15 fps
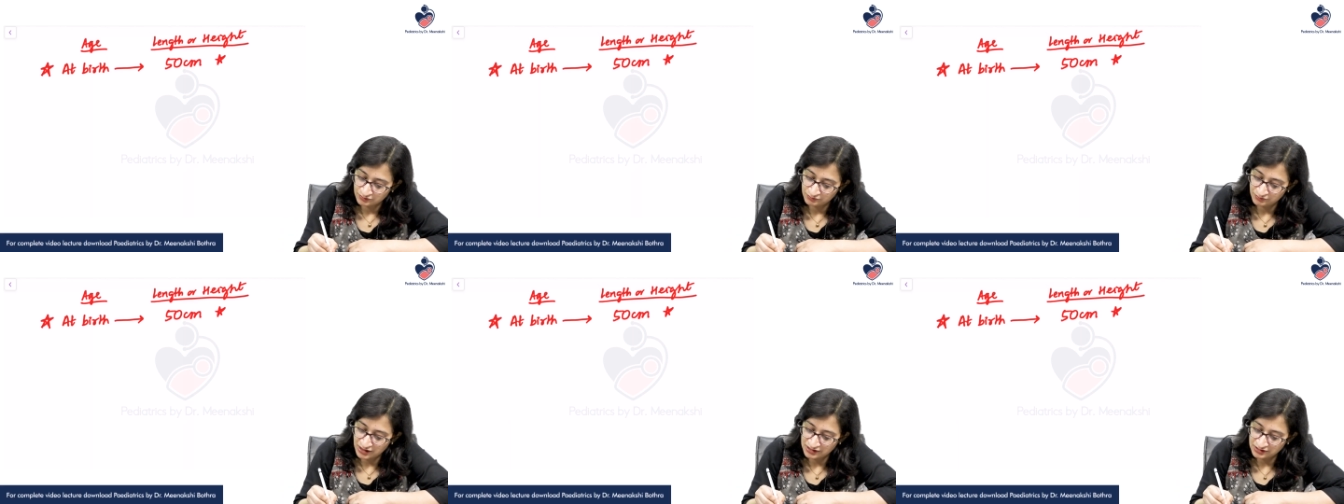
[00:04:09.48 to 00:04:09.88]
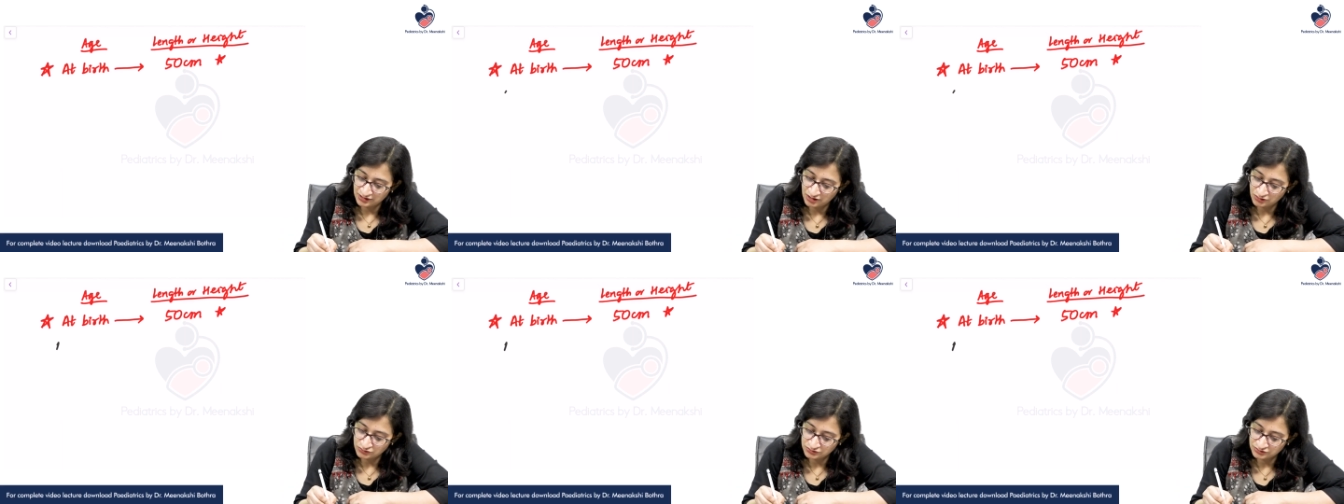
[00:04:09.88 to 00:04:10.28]
By
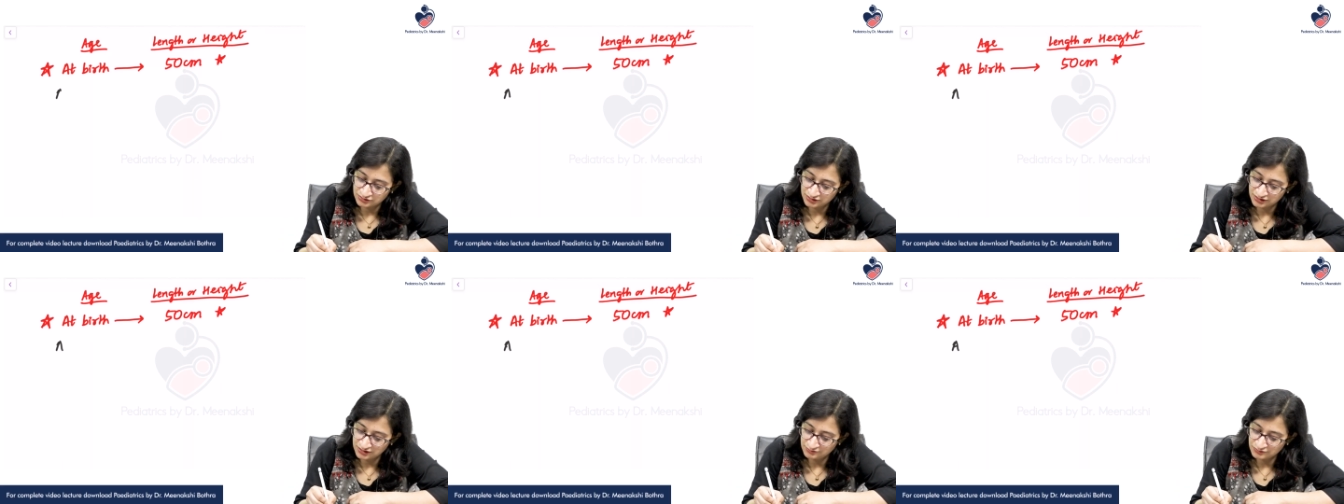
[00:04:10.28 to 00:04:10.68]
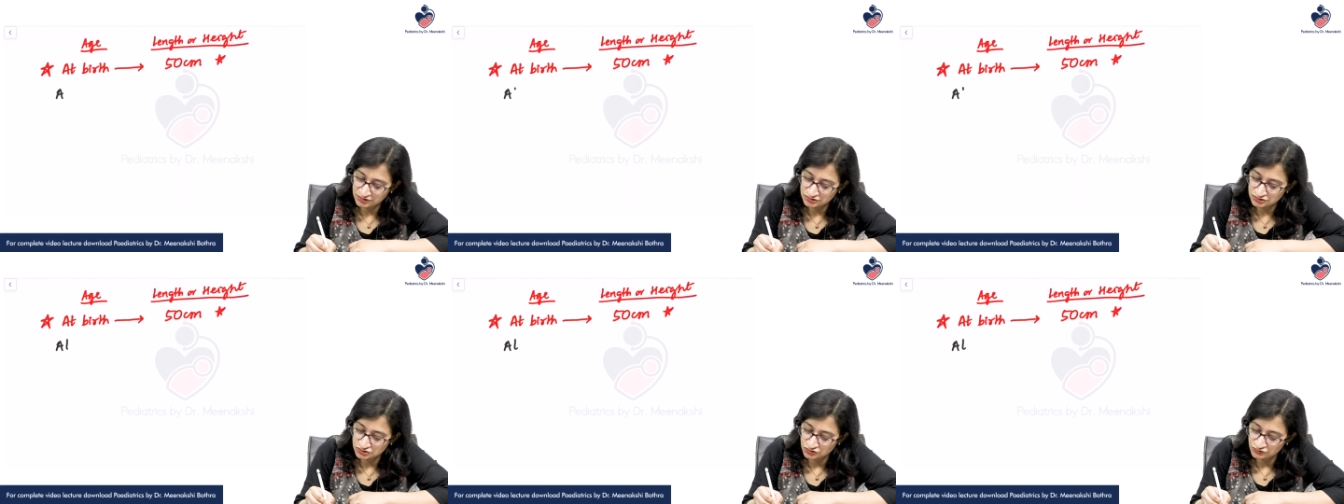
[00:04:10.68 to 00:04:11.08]
around 3
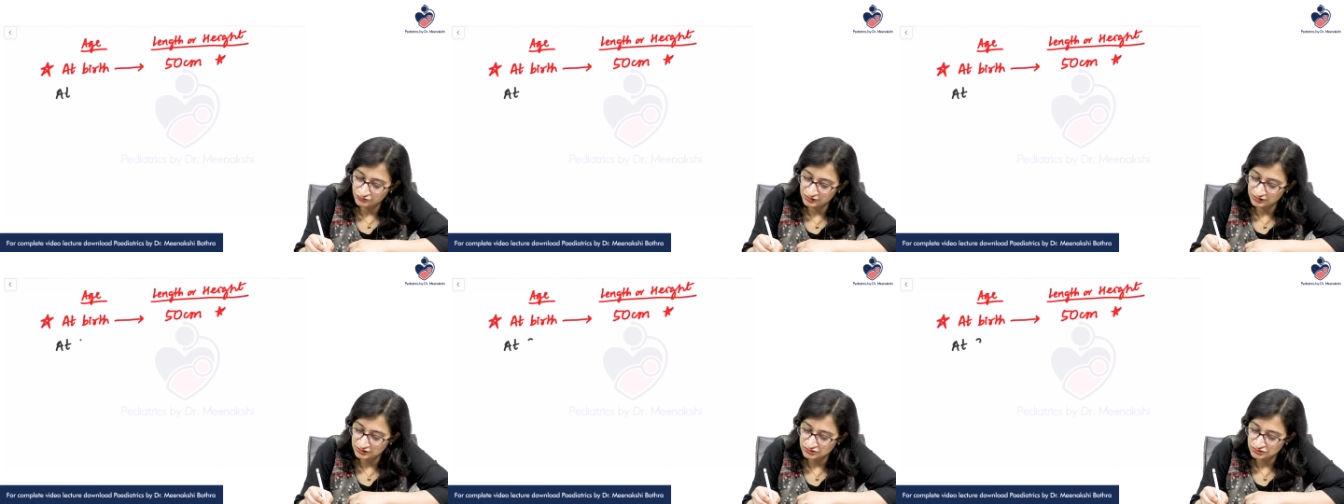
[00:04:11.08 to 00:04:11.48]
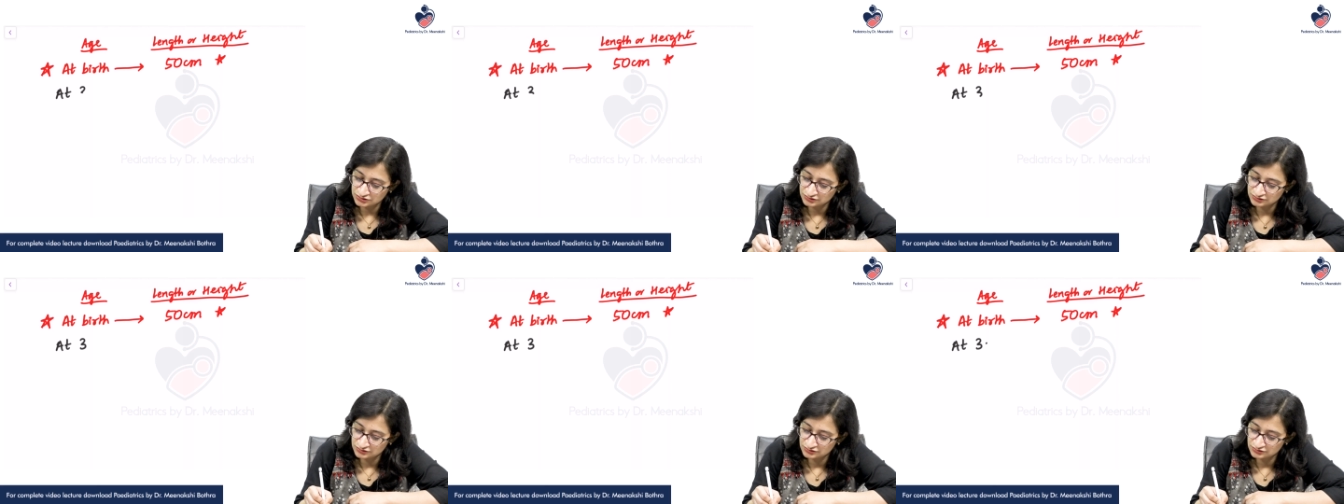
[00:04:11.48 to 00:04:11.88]
months of age,
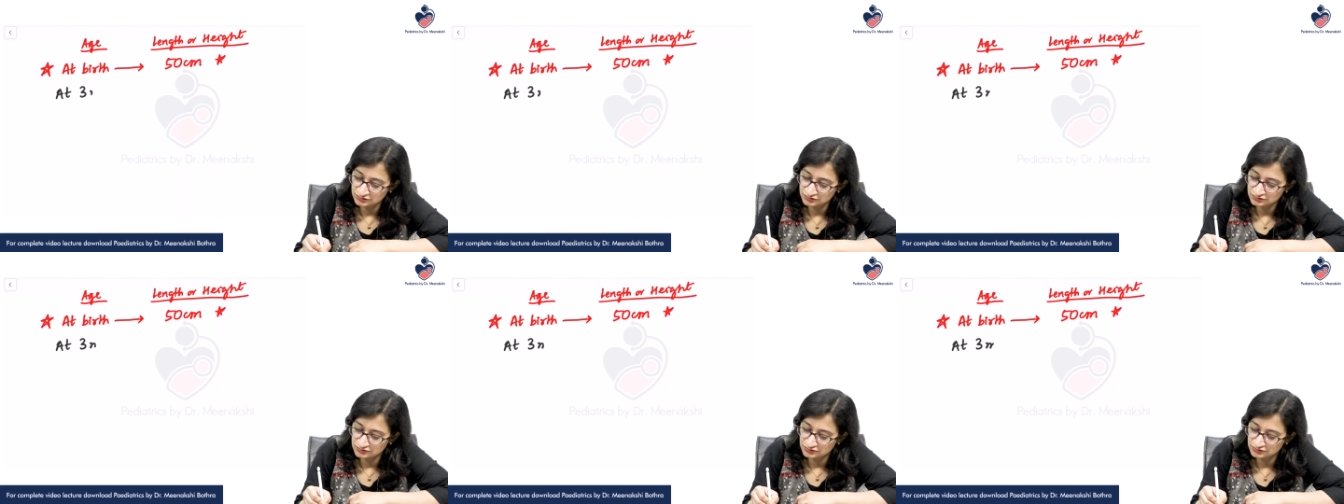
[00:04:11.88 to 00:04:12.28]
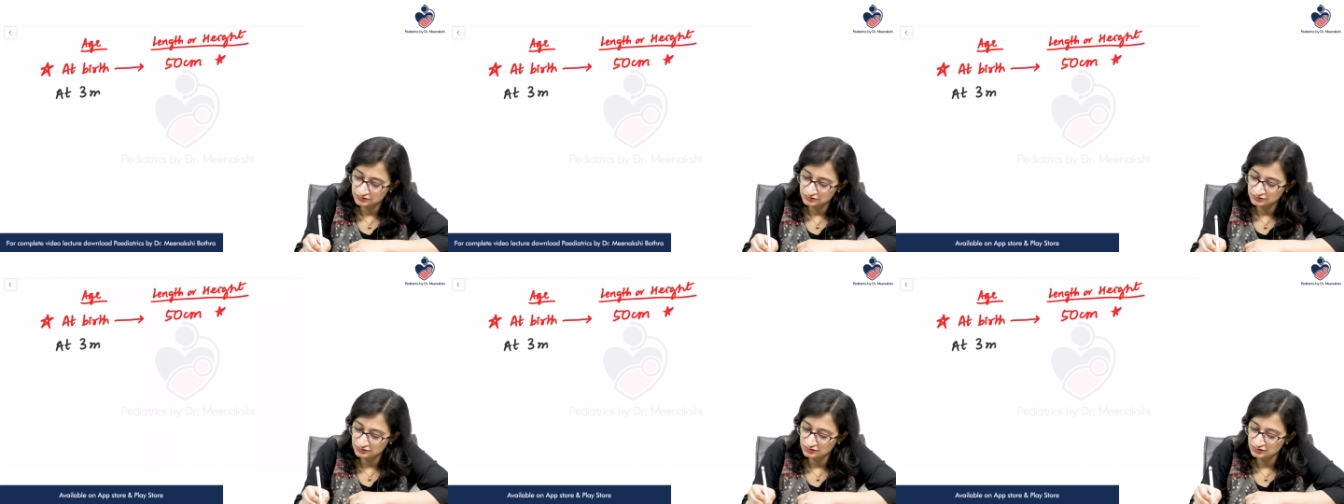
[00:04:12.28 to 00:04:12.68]

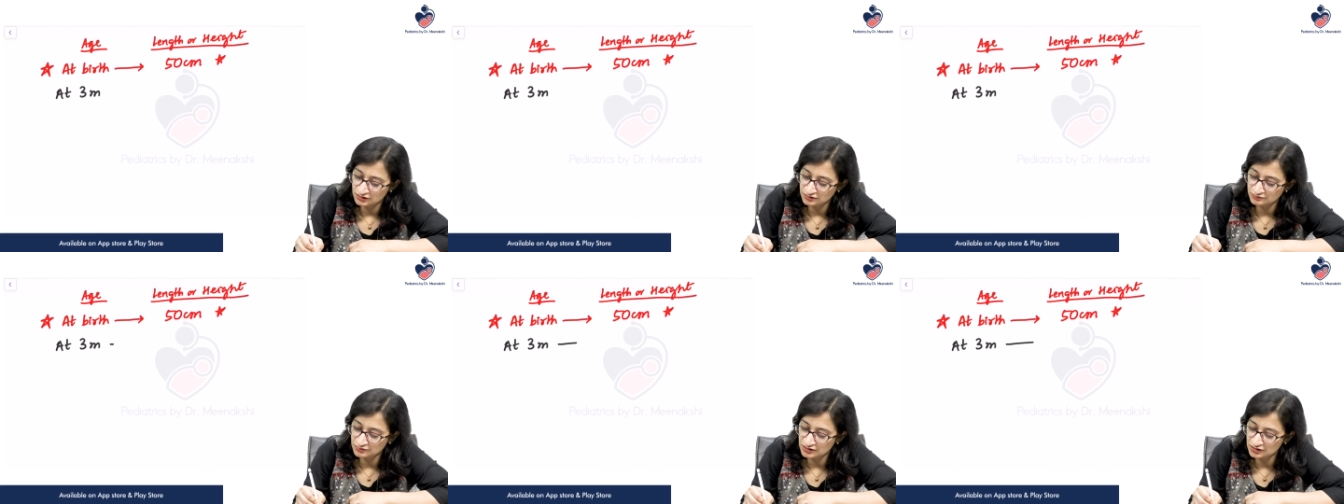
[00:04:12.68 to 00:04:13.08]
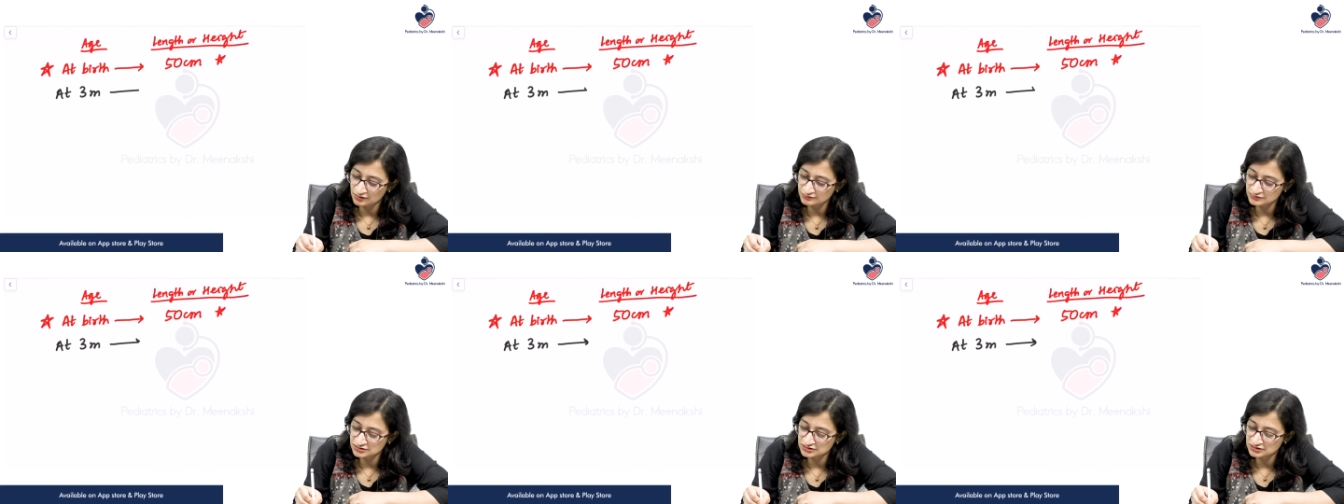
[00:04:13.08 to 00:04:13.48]
it
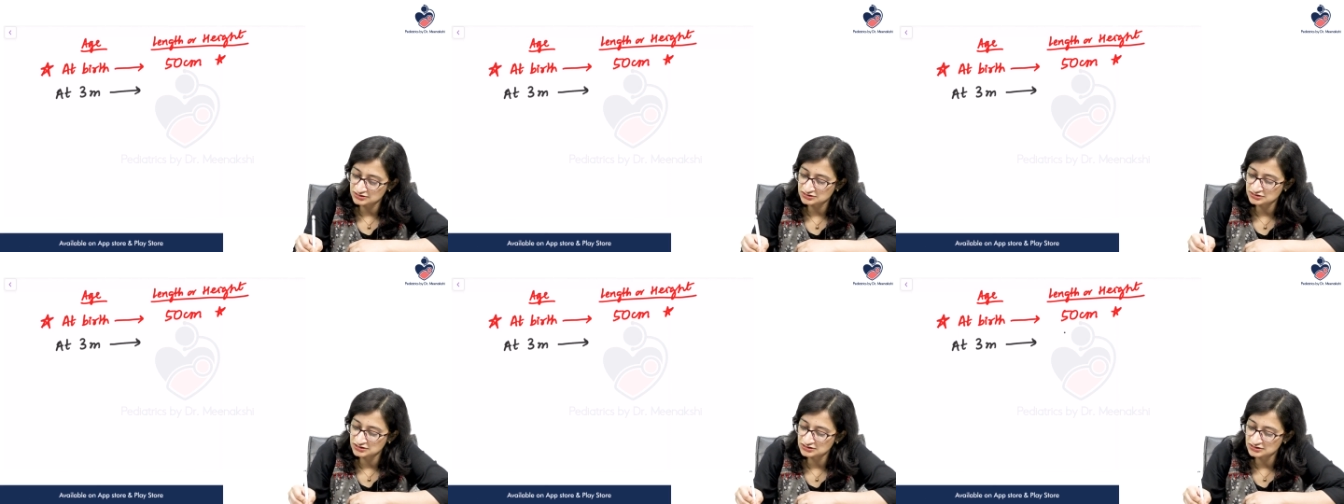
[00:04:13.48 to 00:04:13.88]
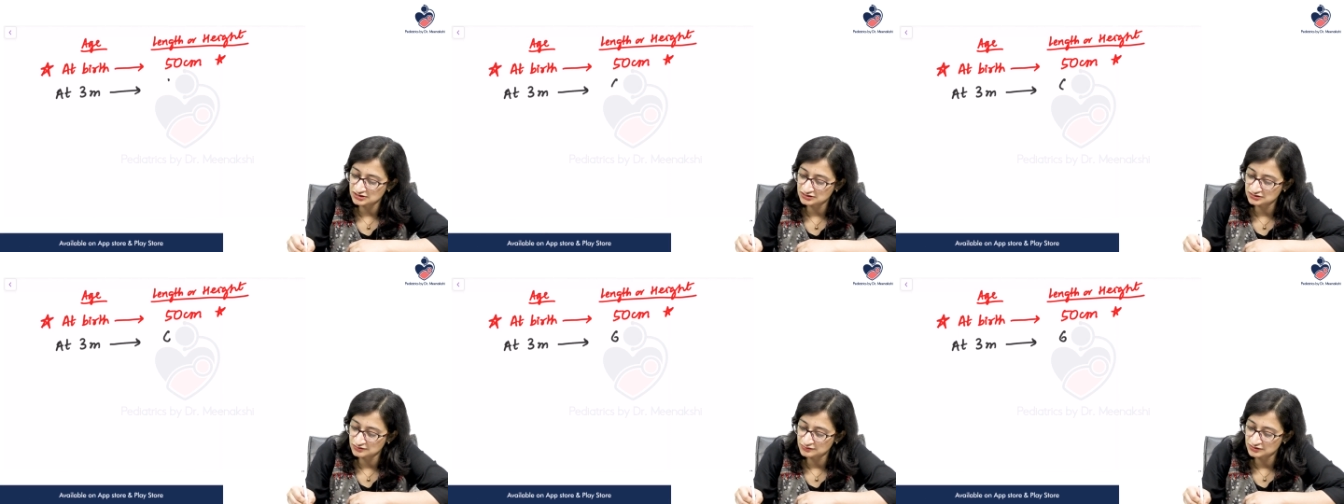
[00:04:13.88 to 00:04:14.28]
becomes 60
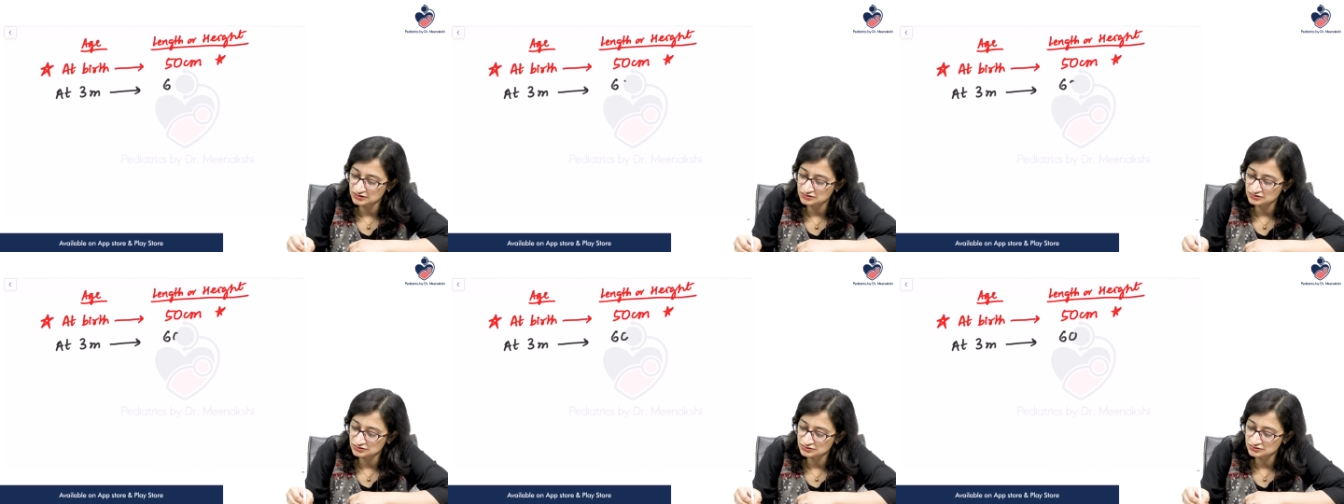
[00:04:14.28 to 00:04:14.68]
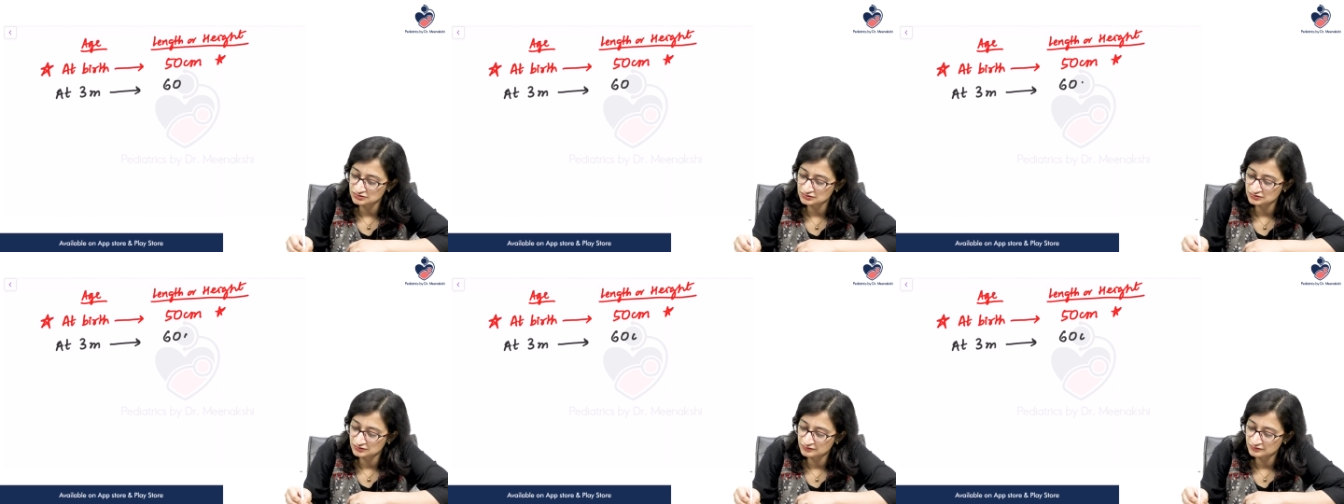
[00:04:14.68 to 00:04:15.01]
centimeters.